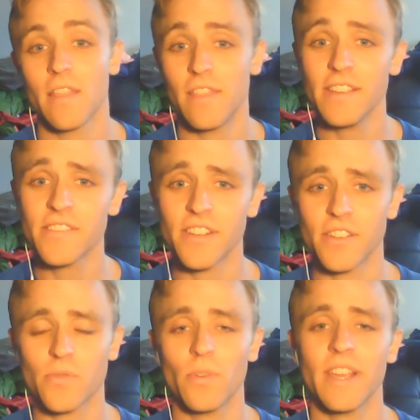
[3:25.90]
This
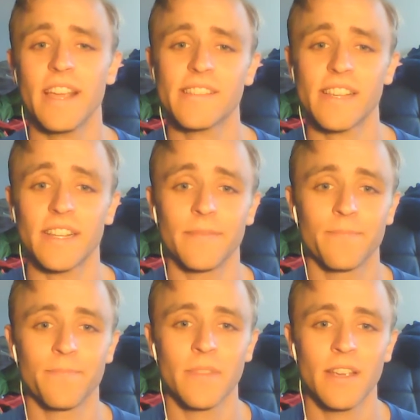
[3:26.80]
year, 2018,
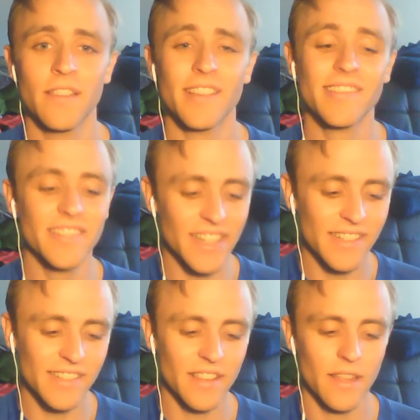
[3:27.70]
the
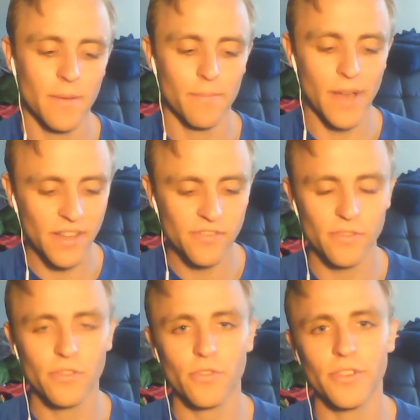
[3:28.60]
6th best
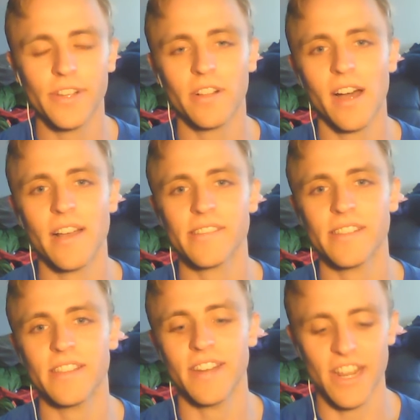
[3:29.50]
recruiting class
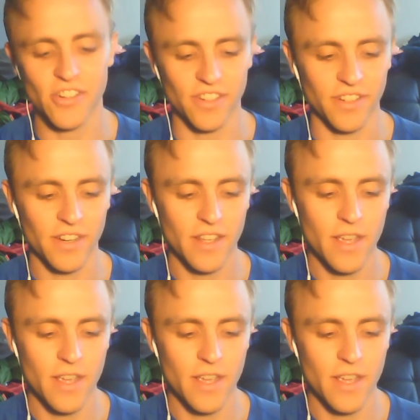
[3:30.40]
in the nation,